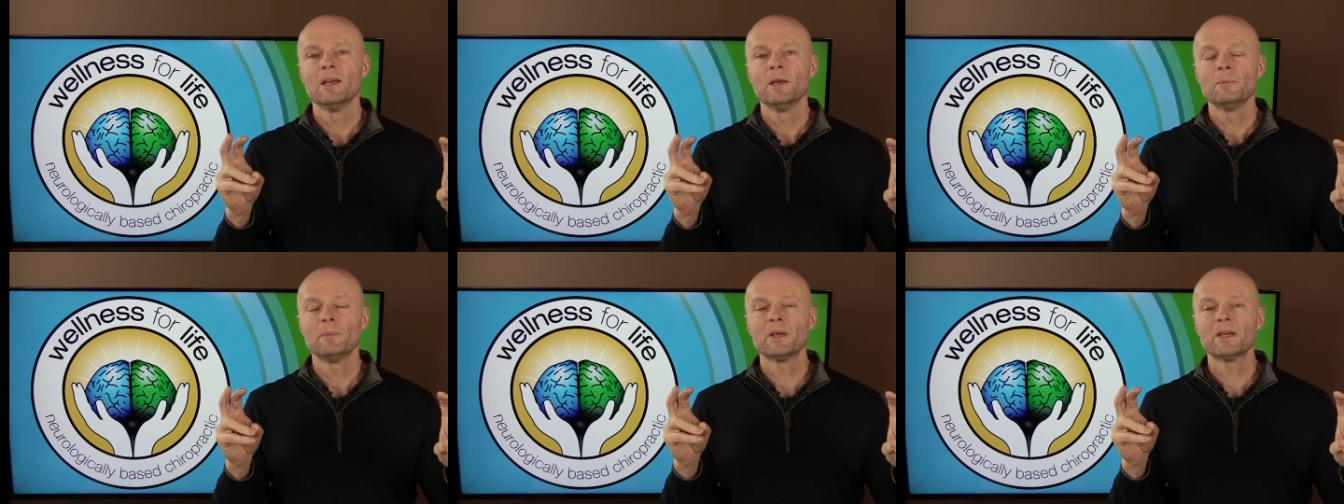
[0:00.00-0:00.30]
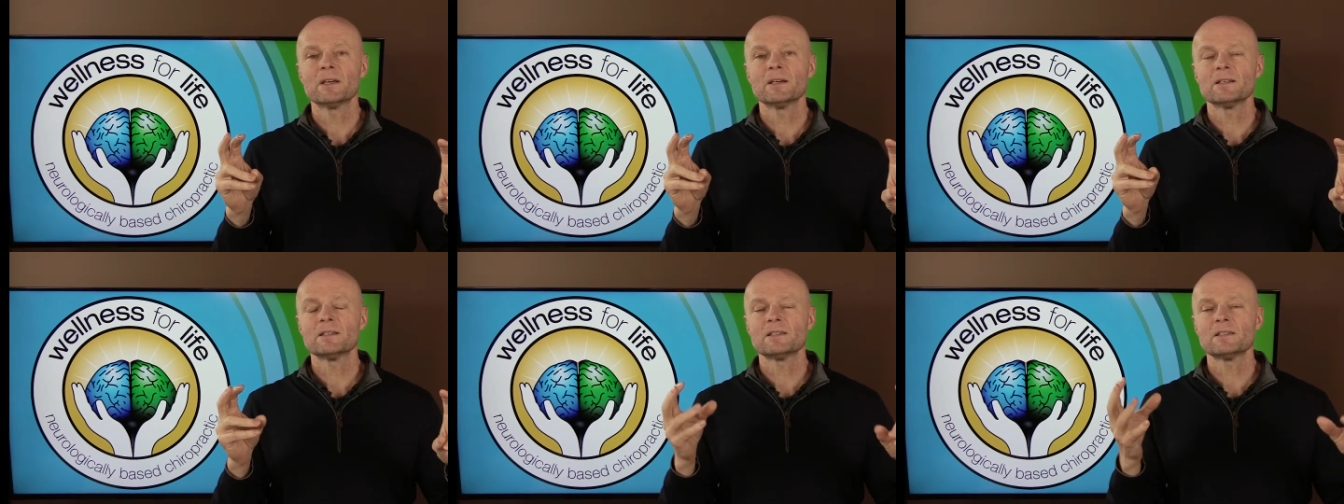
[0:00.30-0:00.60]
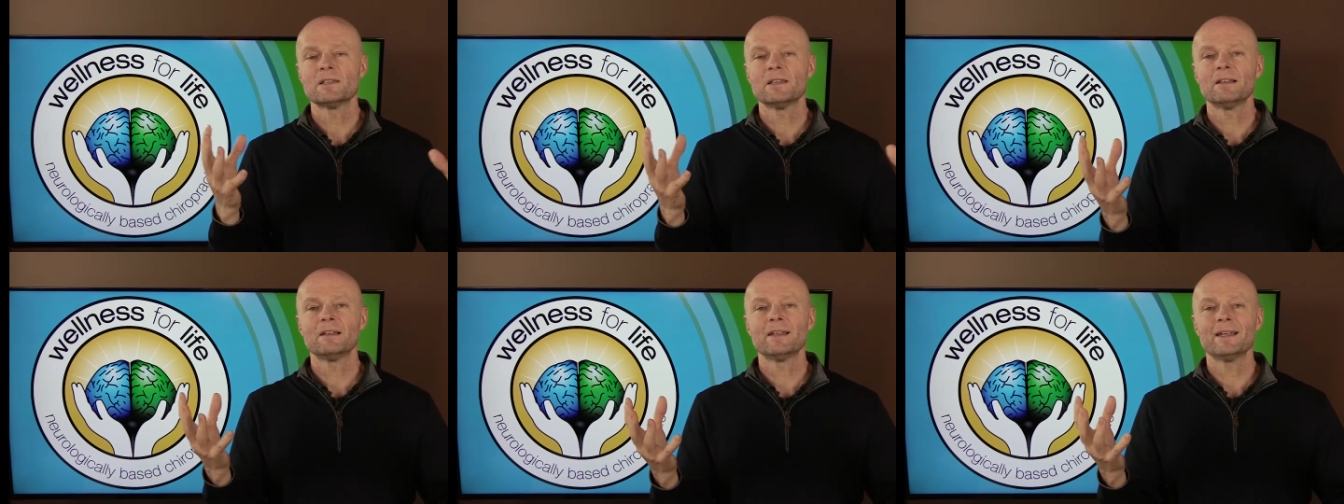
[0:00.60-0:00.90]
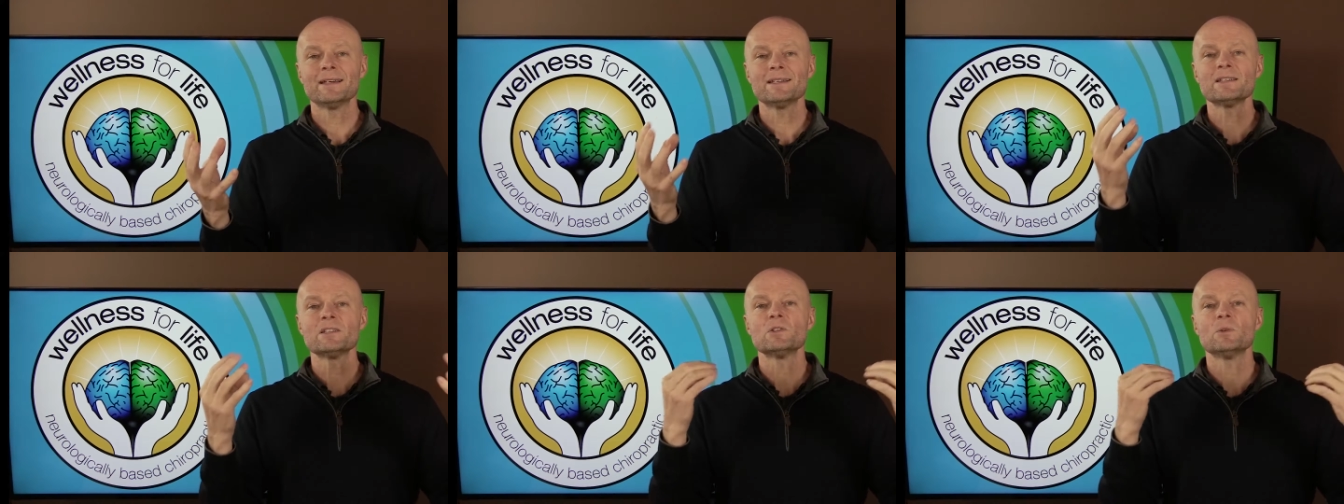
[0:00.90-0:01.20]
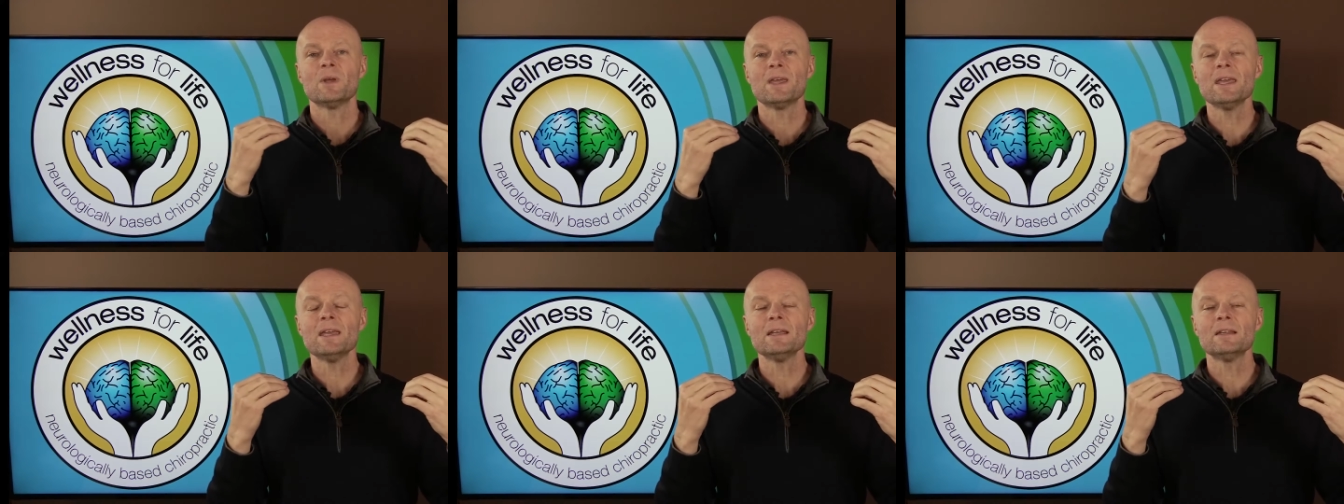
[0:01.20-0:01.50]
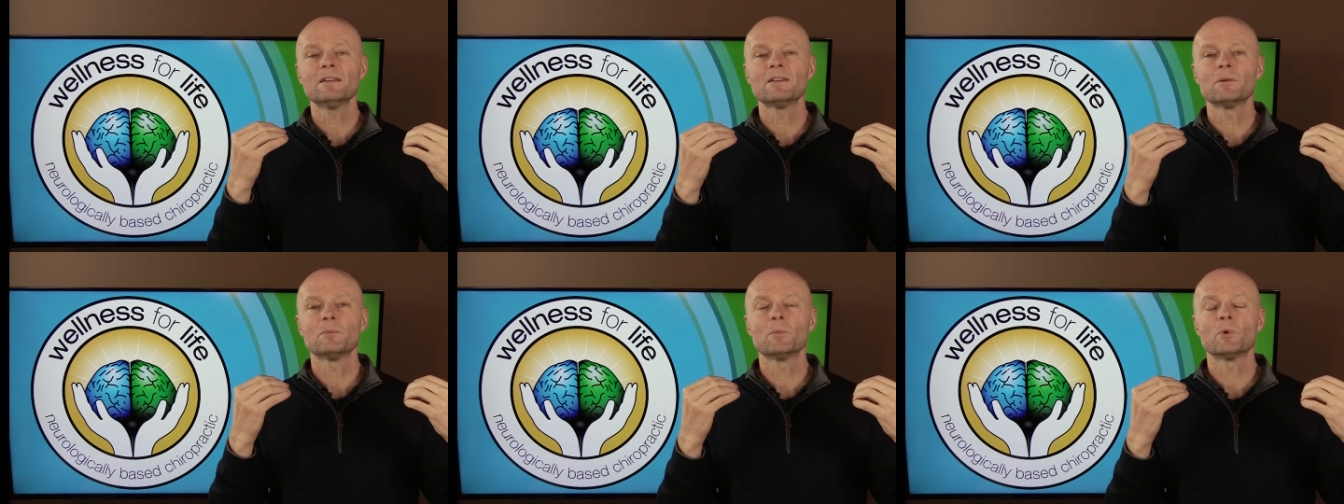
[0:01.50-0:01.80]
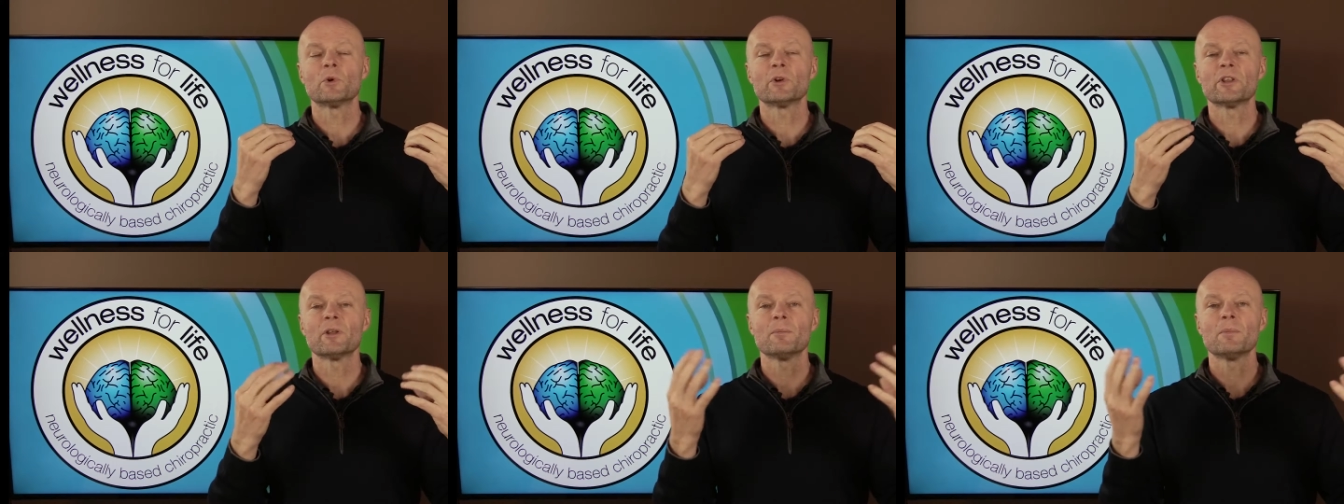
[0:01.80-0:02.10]
because the less you eat, the
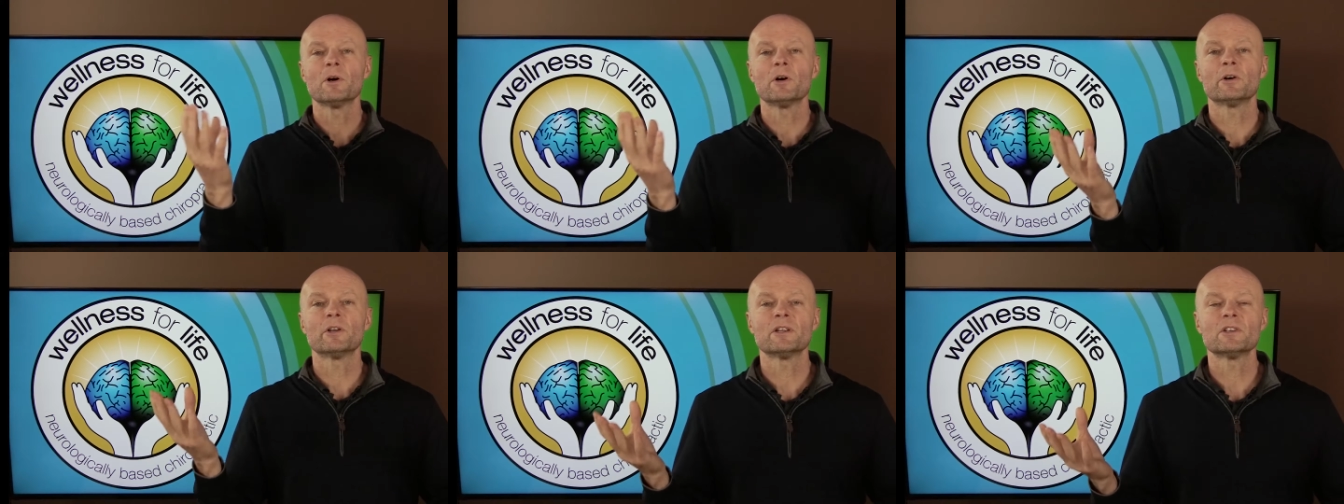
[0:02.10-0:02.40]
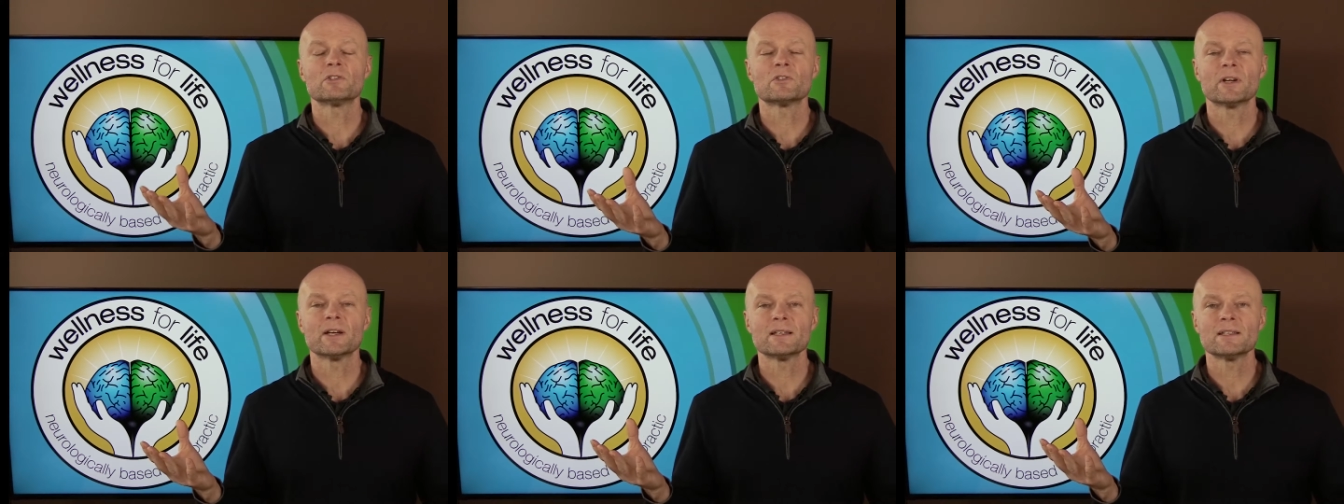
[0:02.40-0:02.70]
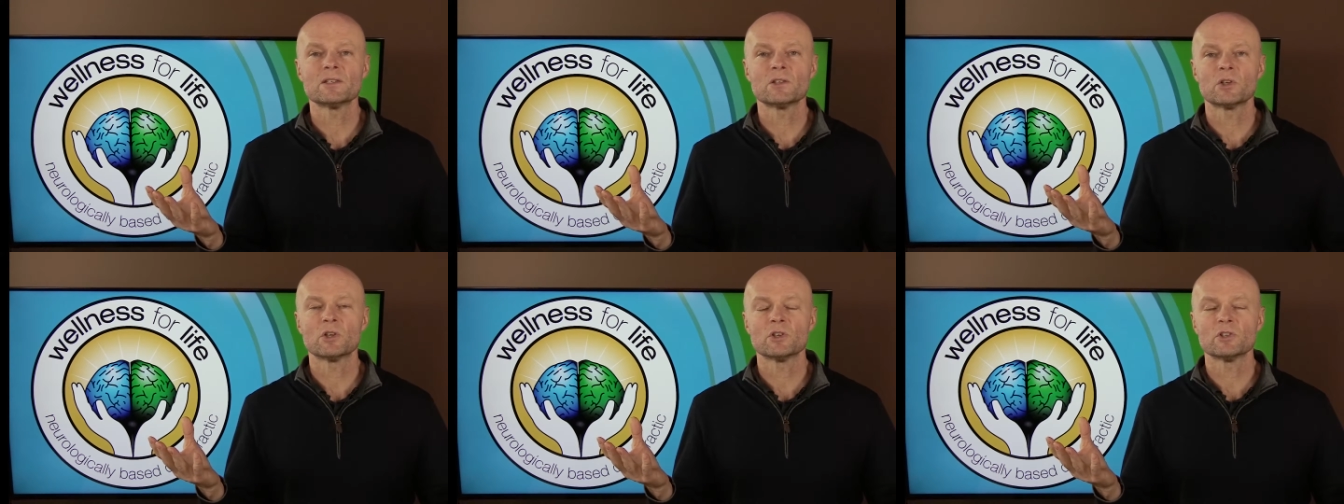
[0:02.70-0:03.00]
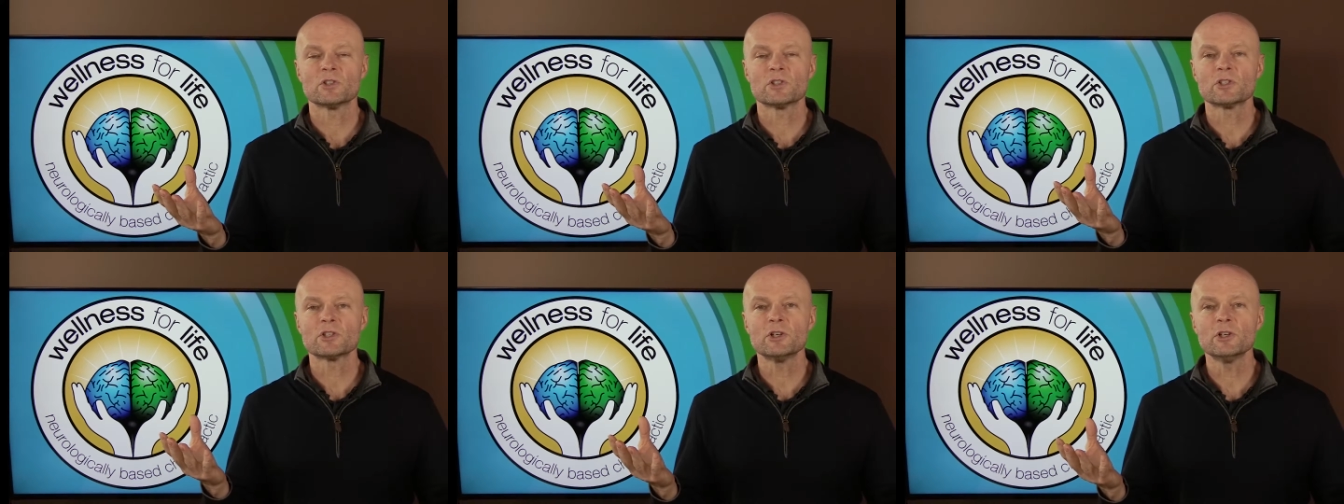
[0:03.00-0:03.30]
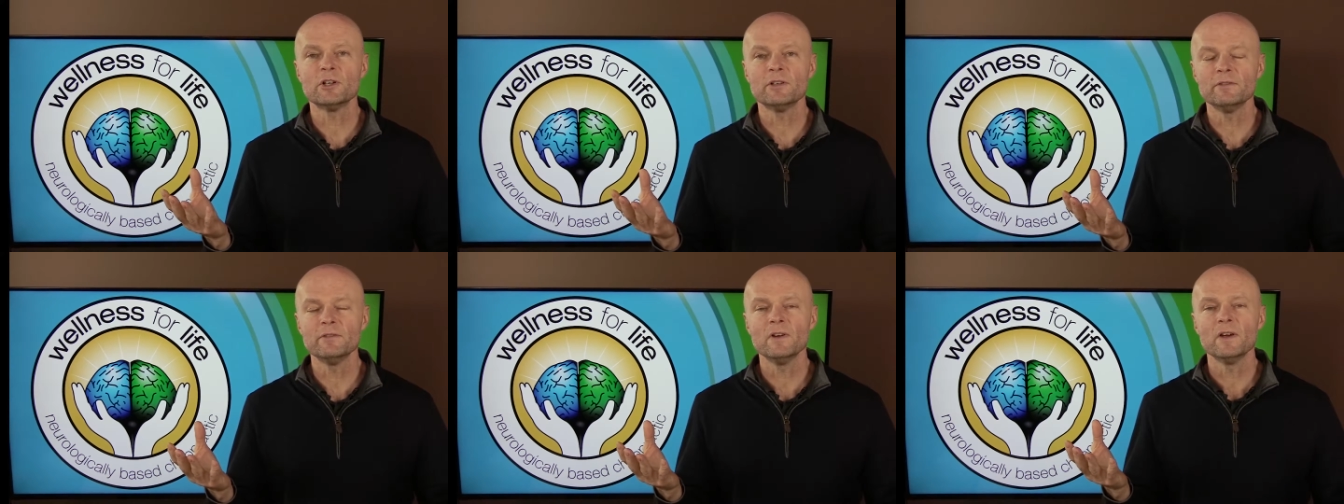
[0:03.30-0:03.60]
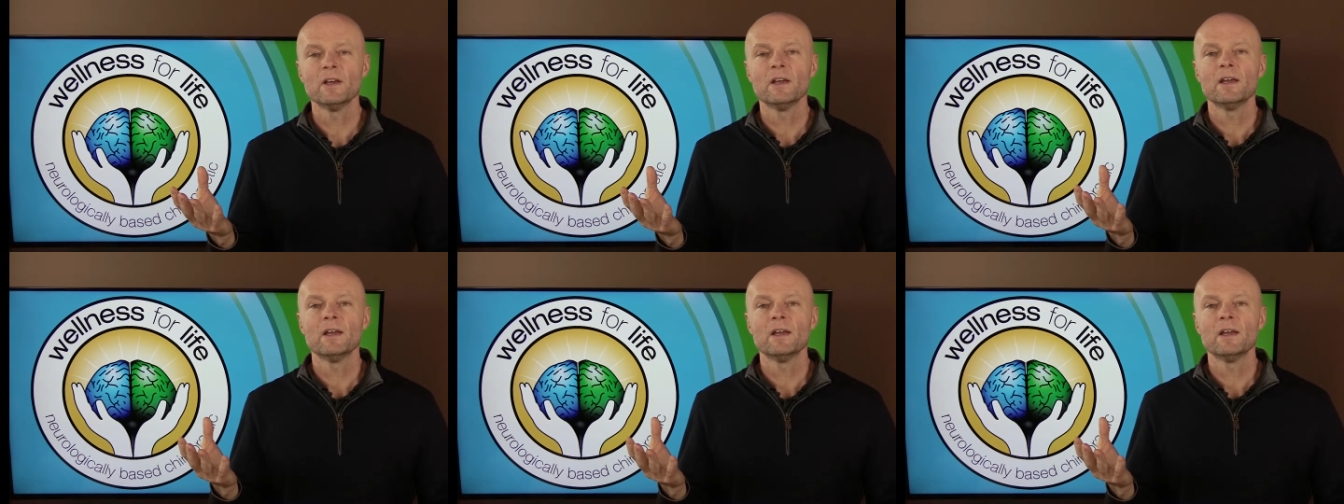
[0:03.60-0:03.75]
more the body tries to conserve,